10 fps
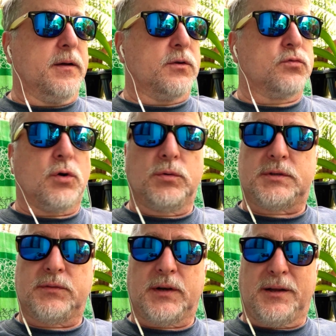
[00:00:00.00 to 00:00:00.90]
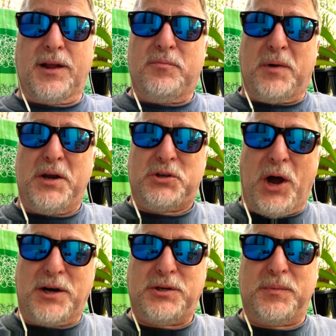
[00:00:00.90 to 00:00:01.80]
grown to really love my
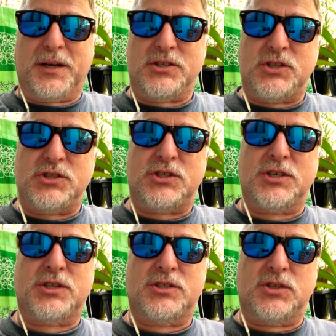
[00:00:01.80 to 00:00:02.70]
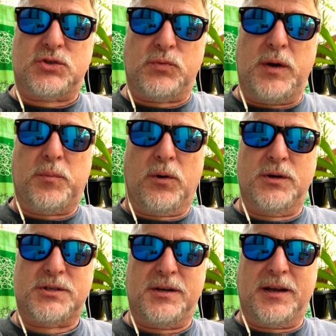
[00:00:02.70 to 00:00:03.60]
doctor, because she's just such a sweet
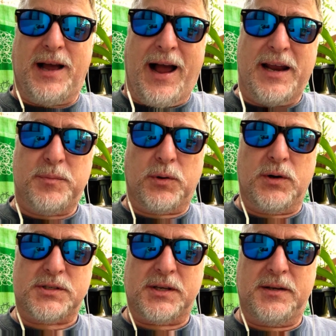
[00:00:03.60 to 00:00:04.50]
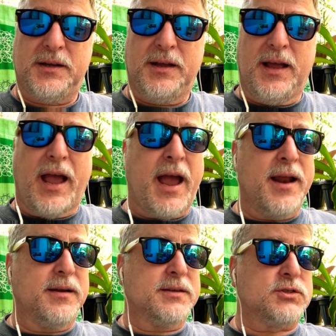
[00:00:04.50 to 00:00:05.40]
person and kind person.
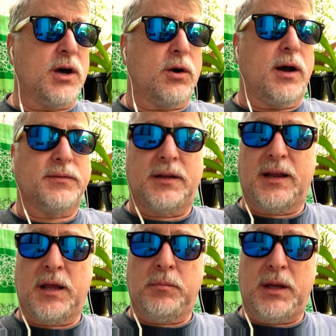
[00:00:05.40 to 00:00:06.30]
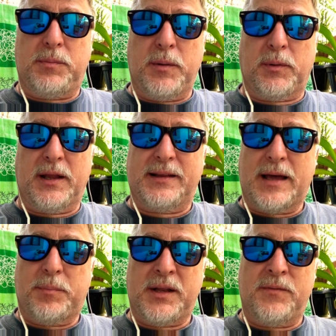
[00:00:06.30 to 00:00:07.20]
And it's not often that you meet people like
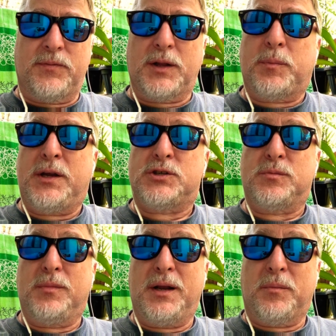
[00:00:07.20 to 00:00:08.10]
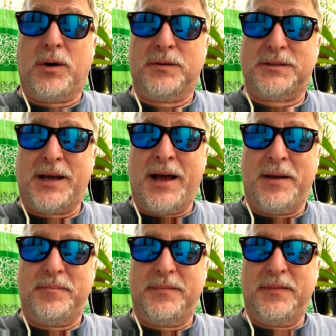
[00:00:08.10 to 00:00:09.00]
that. But in the Philippines, you meet them all the
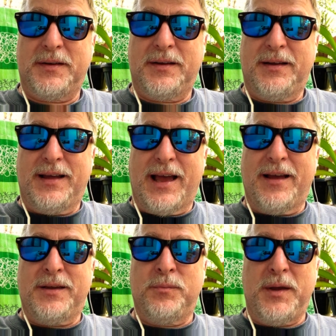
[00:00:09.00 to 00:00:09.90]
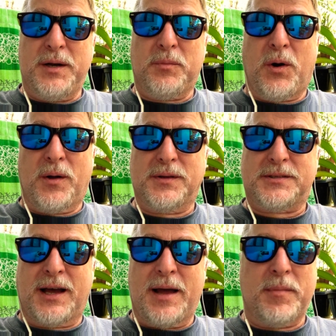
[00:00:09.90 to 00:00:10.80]
time. You meet them all the
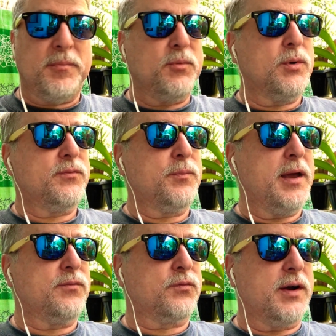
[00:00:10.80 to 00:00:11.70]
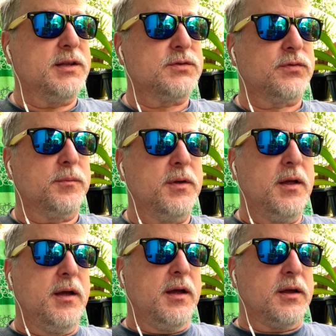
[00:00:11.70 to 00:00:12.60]
time. I mean, we've made friends from,
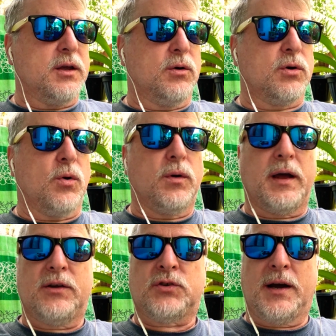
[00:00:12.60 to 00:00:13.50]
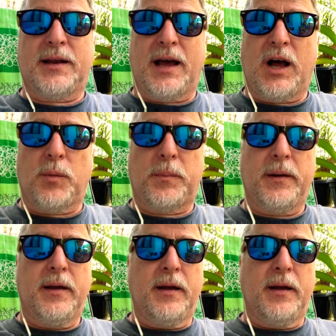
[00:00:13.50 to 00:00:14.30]
trying to help